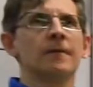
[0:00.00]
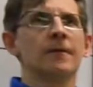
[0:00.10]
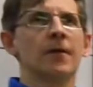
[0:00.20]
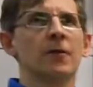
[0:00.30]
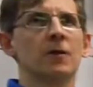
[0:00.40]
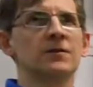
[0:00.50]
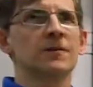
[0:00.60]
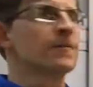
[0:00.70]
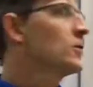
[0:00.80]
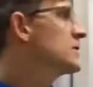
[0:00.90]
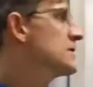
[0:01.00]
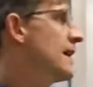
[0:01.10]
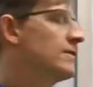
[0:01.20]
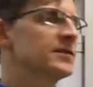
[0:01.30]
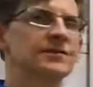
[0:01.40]
In other words, the forces
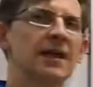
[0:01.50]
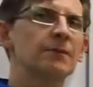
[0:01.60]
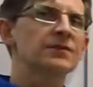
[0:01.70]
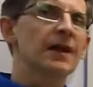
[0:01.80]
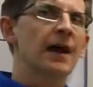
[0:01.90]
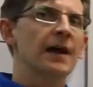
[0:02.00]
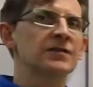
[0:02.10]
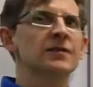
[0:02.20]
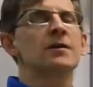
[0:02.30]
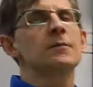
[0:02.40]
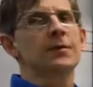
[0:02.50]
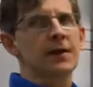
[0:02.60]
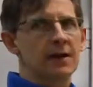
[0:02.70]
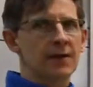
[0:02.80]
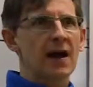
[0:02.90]
have the same size, but they
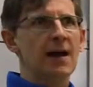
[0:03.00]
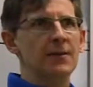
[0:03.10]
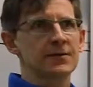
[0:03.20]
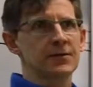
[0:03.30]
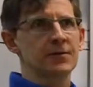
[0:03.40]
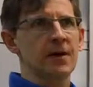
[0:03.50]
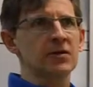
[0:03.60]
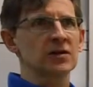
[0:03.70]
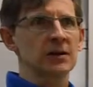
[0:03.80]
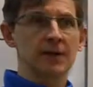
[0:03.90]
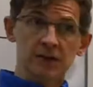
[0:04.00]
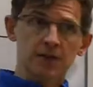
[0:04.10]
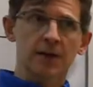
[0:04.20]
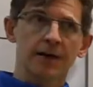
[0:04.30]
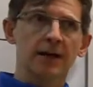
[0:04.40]
have the opposite direction, and that's
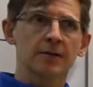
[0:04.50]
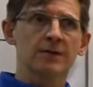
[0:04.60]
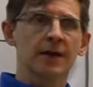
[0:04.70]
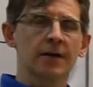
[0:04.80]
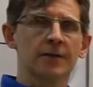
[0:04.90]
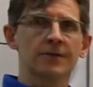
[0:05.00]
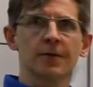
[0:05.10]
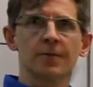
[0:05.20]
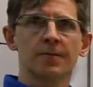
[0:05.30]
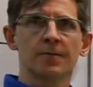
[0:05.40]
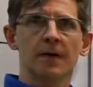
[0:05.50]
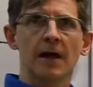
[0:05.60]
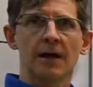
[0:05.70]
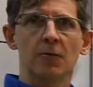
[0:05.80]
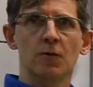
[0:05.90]
where that negative sign comes from.
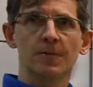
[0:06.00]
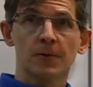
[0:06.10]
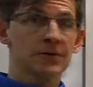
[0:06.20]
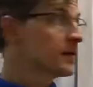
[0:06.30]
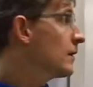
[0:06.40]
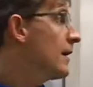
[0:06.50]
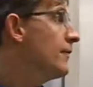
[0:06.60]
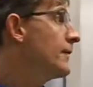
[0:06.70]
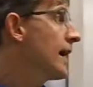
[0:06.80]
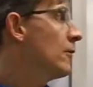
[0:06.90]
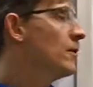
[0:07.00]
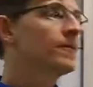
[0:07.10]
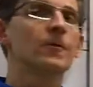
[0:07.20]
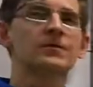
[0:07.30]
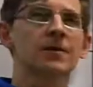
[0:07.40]
I got one force to the left, I got one
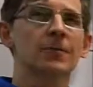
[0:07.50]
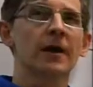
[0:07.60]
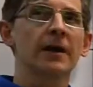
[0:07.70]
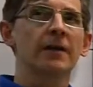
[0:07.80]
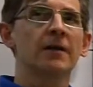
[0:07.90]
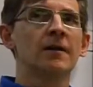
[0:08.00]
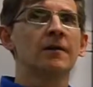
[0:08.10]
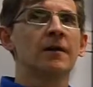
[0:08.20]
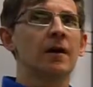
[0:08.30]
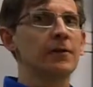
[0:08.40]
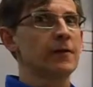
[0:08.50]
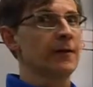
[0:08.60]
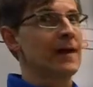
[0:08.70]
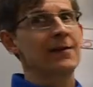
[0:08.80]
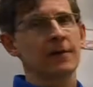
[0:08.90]
force to the right. Other than
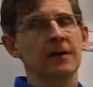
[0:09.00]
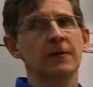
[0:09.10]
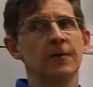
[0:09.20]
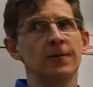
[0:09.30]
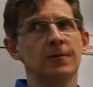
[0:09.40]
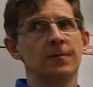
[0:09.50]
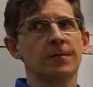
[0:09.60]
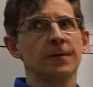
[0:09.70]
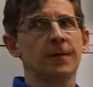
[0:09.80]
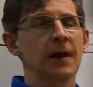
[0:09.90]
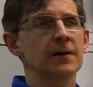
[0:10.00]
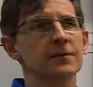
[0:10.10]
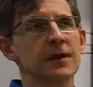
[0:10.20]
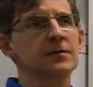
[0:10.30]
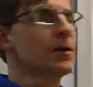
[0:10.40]
that, they're equal. Okay, so
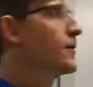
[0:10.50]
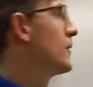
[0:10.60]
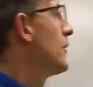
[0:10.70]
that's the third